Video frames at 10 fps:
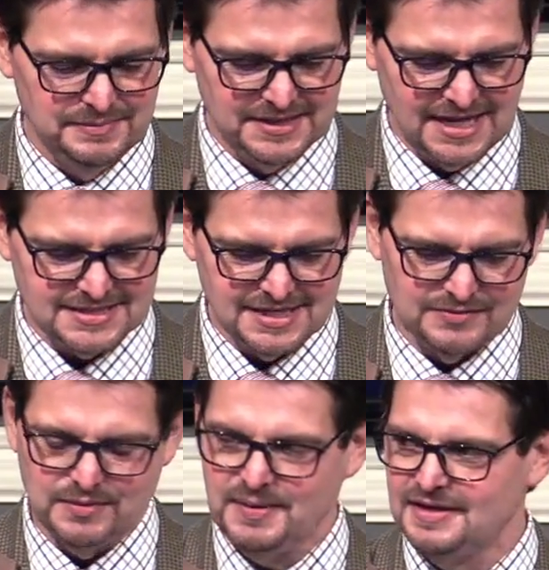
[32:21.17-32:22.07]
But that's
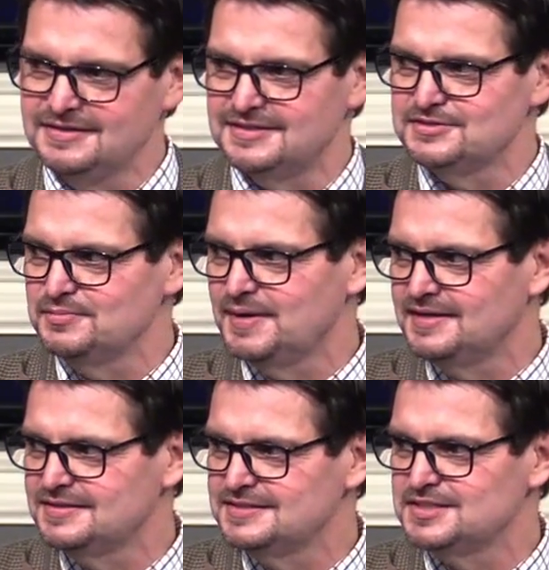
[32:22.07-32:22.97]
not repentance.
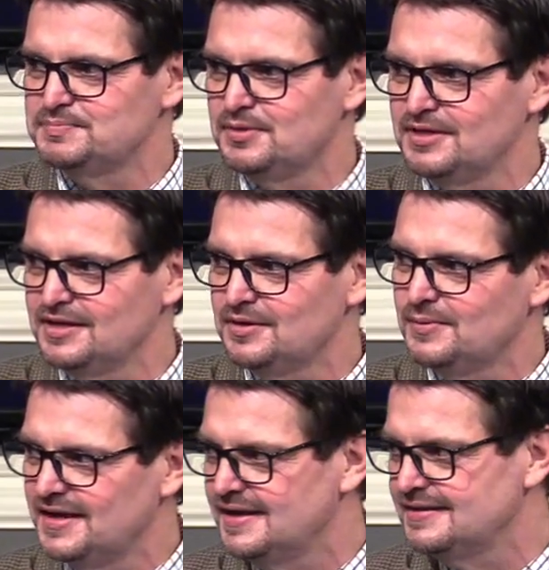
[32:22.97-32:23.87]
Repentance is putting it
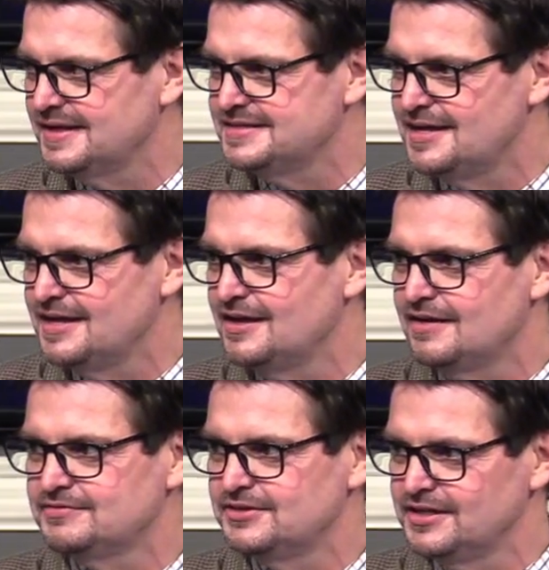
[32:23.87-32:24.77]
away, like taking
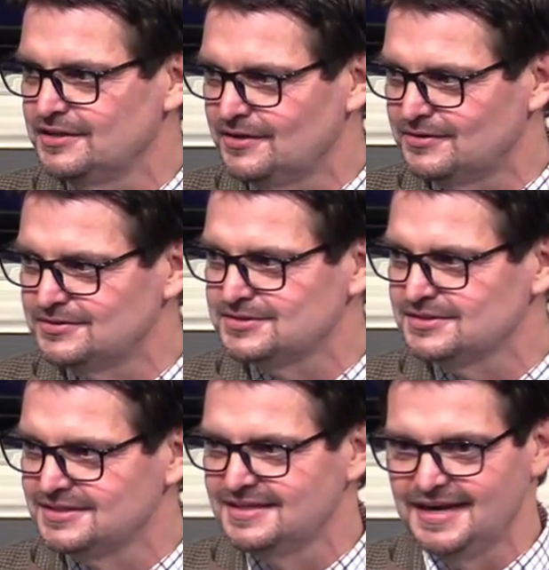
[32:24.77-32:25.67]
off dirty
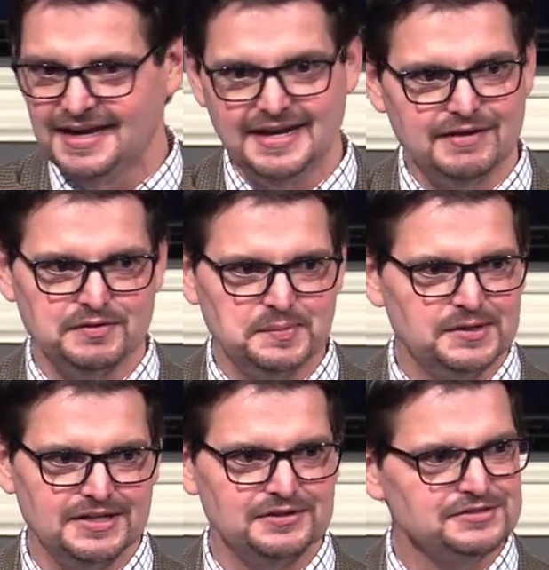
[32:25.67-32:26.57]
clothes, and never
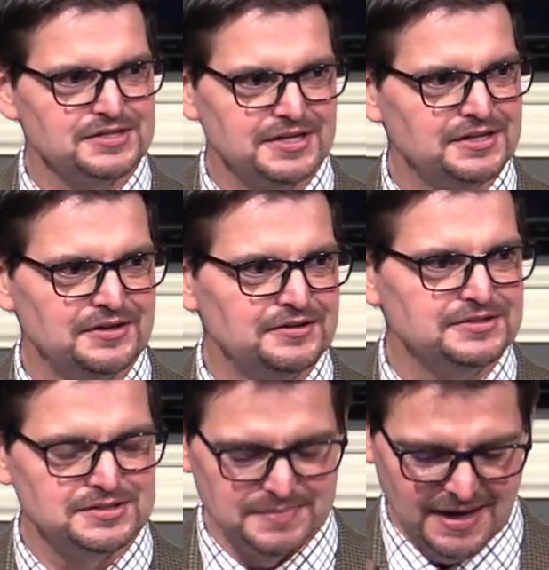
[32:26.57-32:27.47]
putting those dirty
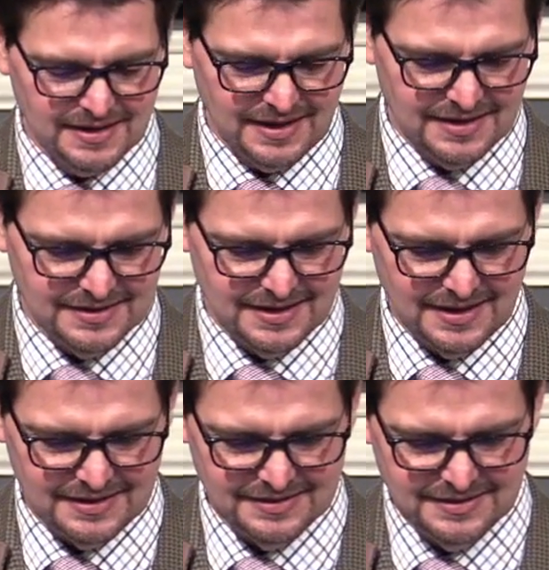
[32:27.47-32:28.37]
clothes back on
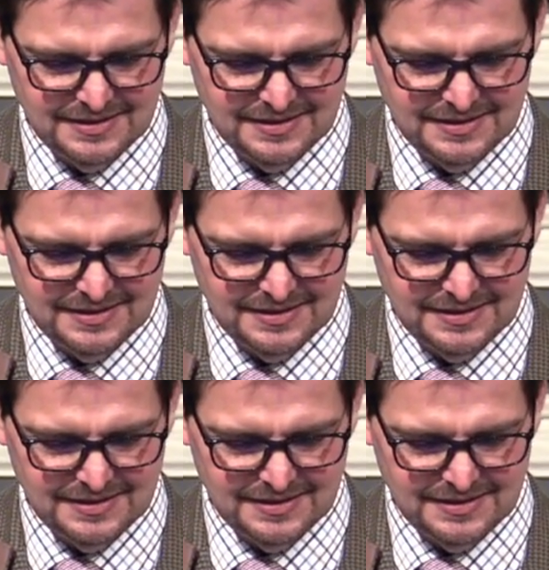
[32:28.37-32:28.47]
again.